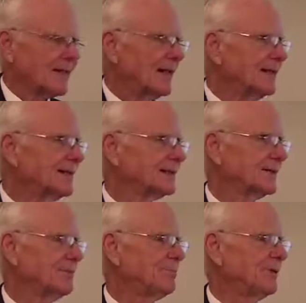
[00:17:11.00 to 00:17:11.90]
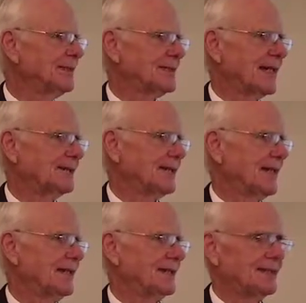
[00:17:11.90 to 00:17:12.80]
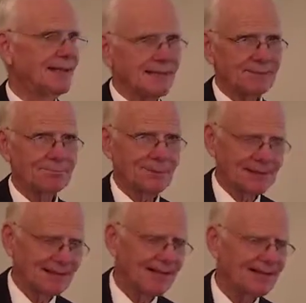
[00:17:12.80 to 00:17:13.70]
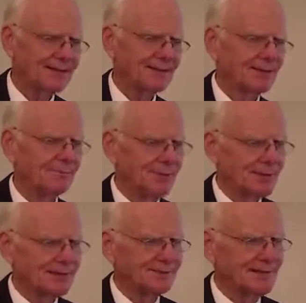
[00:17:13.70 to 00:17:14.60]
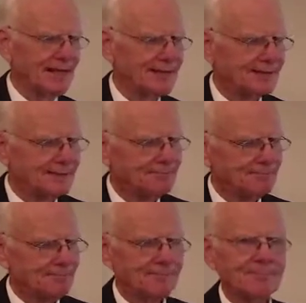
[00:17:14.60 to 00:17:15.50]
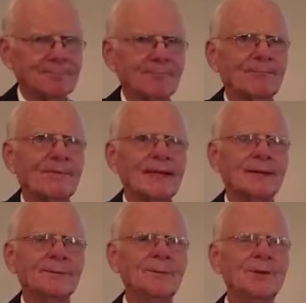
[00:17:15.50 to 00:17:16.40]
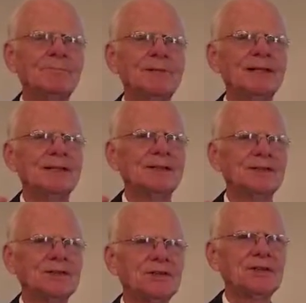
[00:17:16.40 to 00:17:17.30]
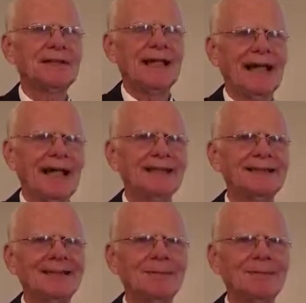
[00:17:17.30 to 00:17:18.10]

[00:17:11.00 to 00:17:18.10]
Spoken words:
Also, it points out that this particular book of Daniel would be understood at the